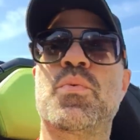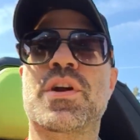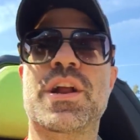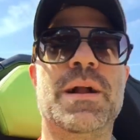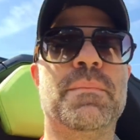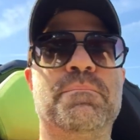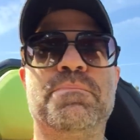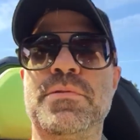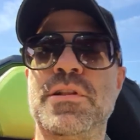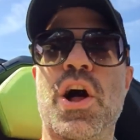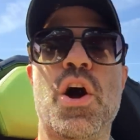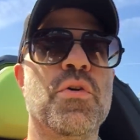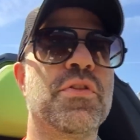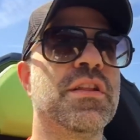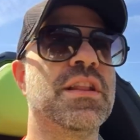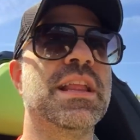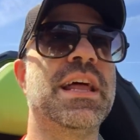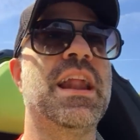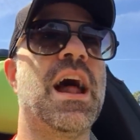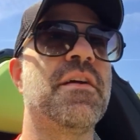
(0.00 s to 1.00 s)
we're going to blow the
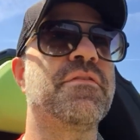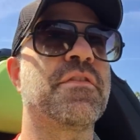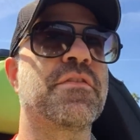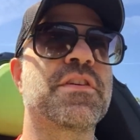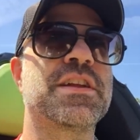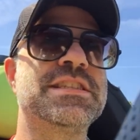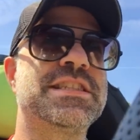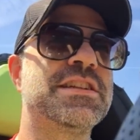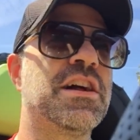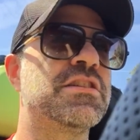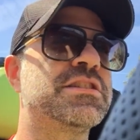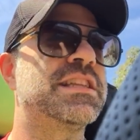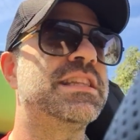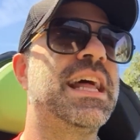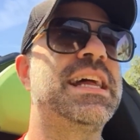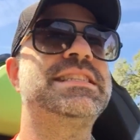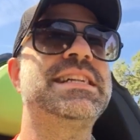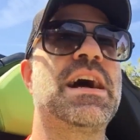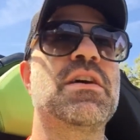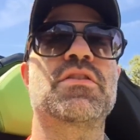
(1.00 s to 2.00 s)
lid off of consulting.
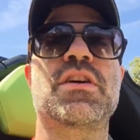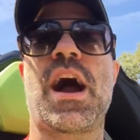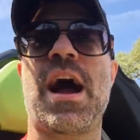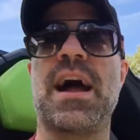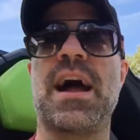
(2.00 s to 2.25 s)
That's how